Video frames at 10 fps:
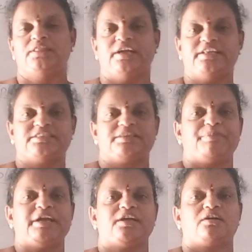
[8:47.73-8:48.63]
that is
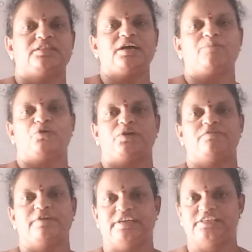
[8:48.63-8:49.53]
depending on the amount
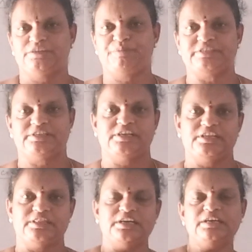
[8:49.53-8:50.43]
of energy present
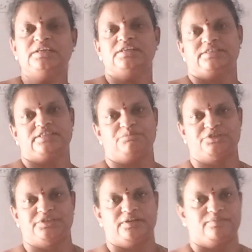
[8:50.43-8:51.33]
in the
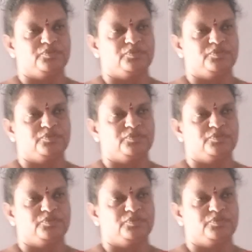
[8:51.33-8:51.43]
subshell.